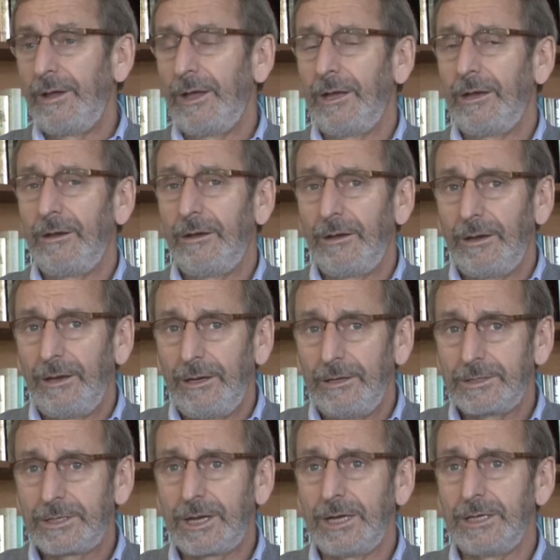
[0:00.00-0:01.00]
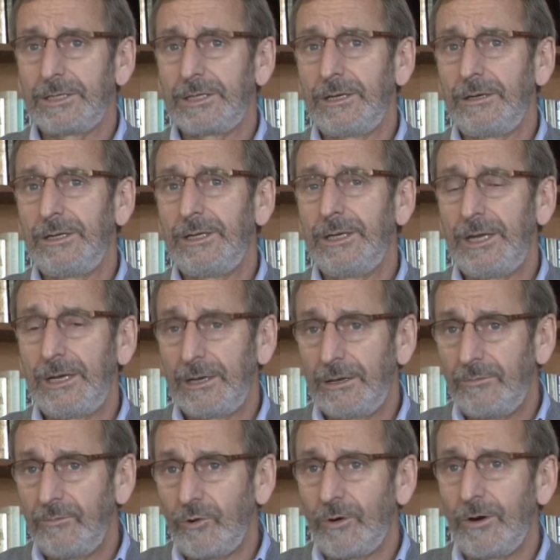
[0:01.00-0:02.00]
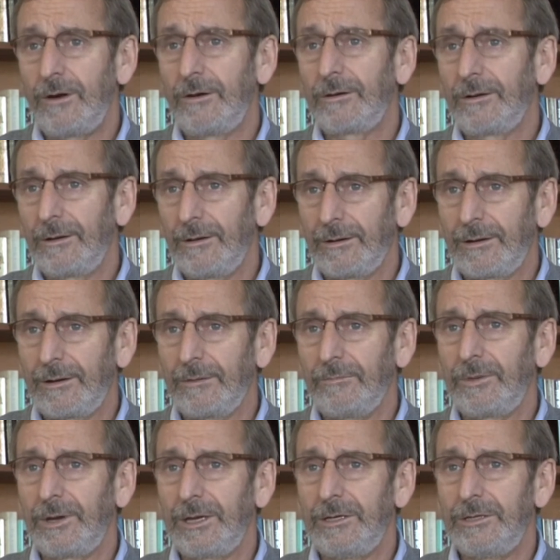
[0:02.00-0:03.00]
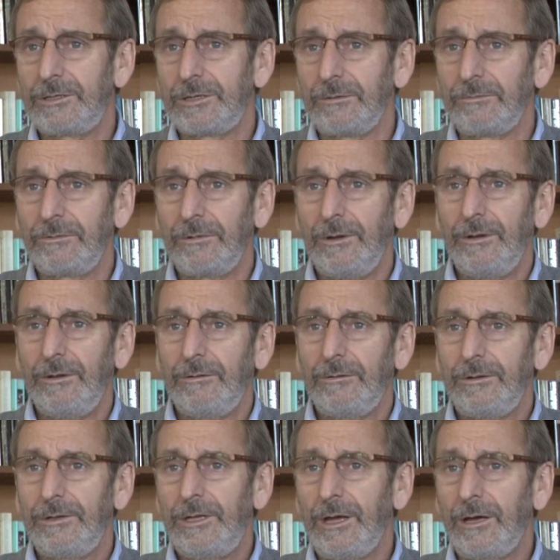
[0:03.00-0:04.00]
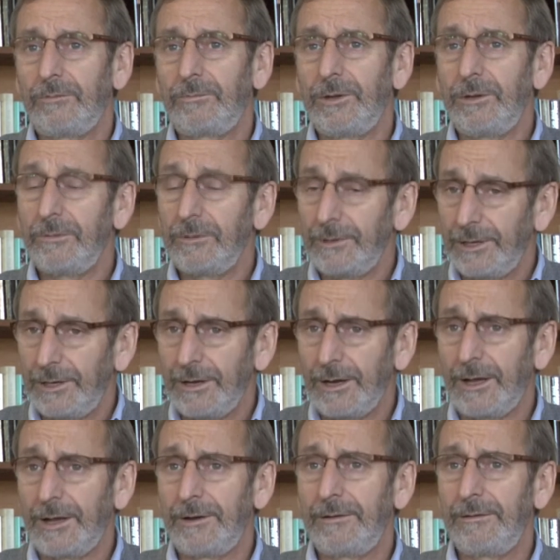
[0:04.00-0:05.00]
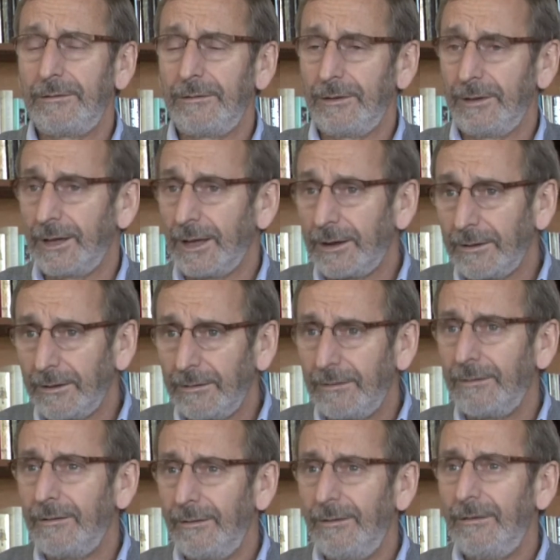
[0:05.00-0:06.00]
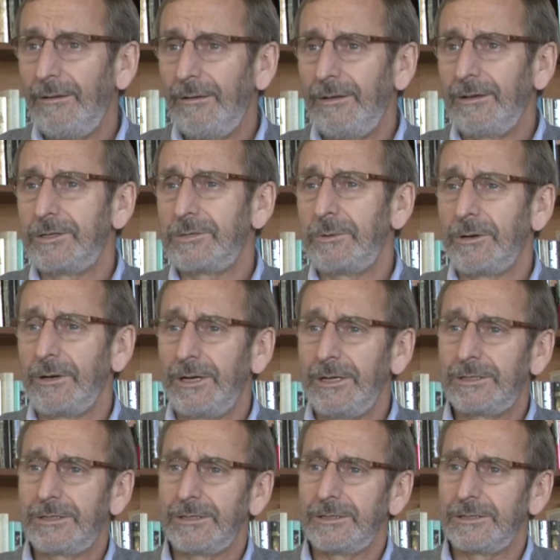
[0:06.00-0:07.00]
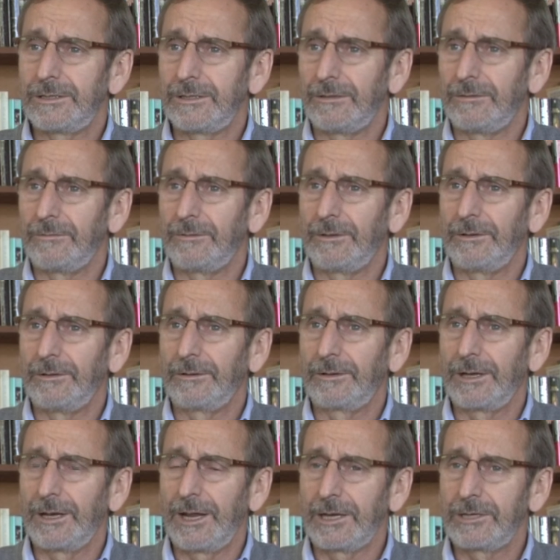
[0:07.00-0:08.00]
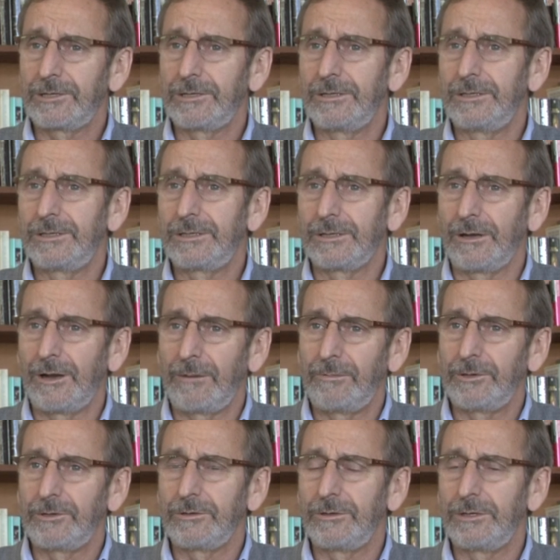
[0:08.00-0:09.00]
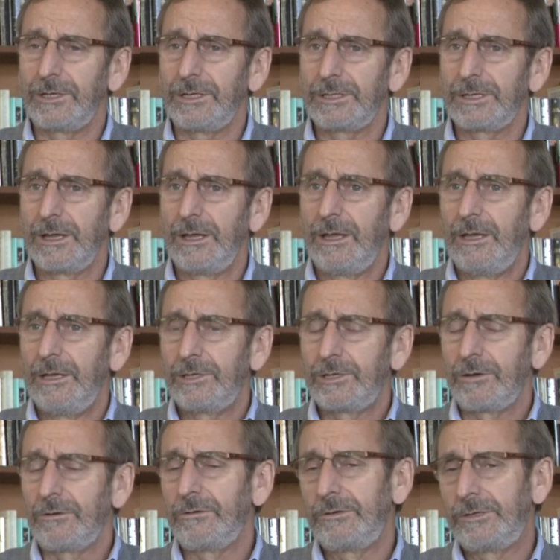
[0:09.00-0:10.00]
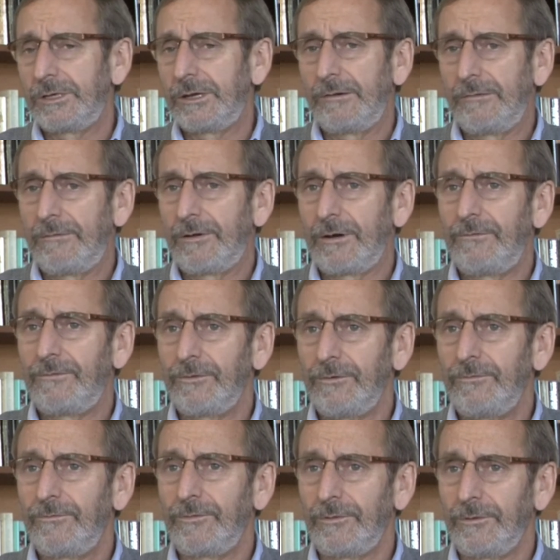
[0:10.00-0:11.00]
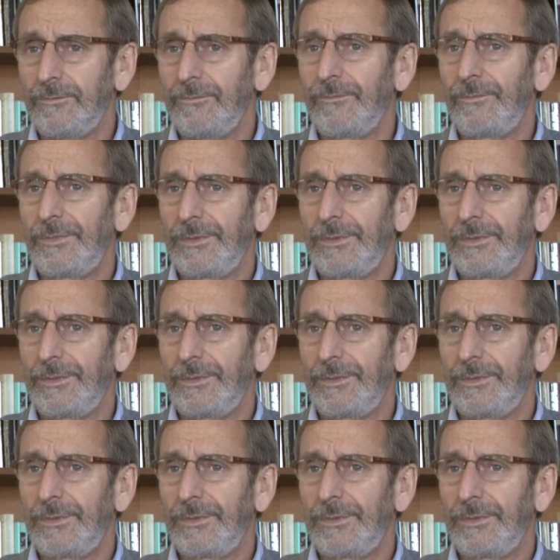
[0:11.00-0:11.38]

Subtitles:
And in his case, he needed more companionship with young people. He got it. He got experiences and connections and opportunities. So it was a very fruitful